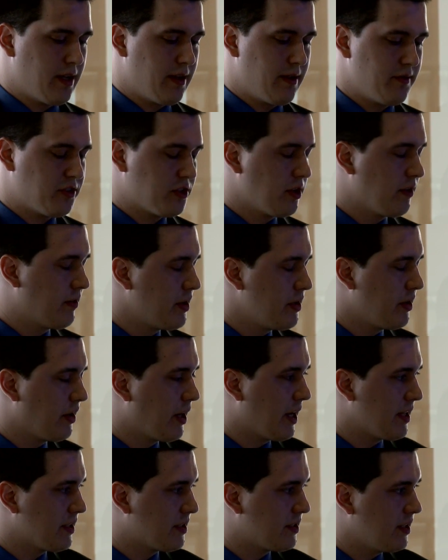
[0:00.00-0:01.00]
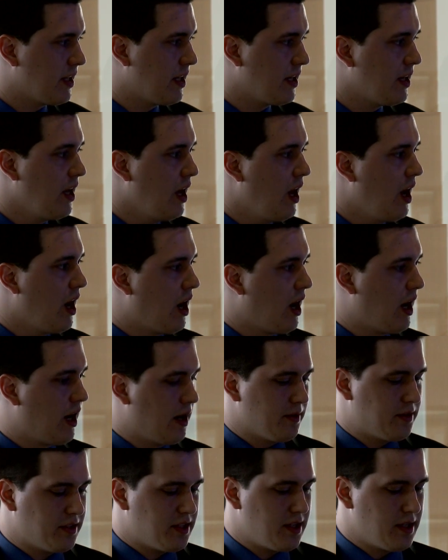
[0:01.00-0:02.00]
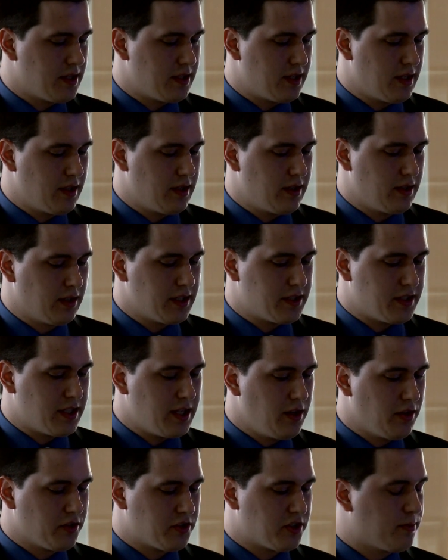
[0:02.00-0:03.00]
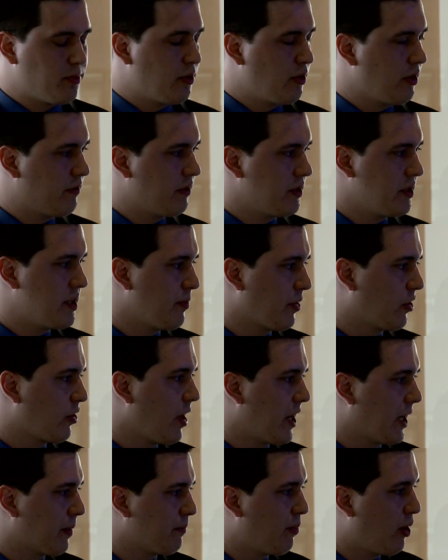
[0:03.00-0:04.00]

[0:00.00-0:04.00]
survey you guys did said that Latino support for the Democratic